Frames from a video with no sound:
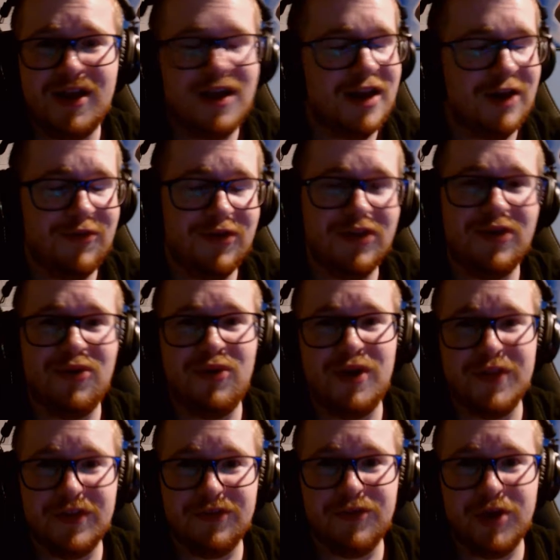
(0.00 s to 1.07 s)
and I really don't
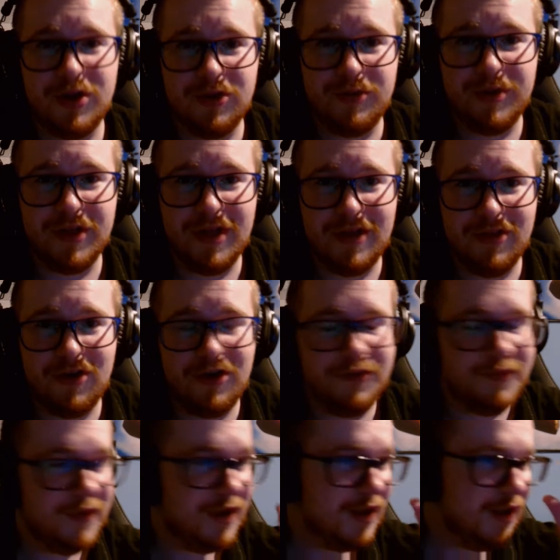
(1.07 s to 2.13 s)
want this video to be that long.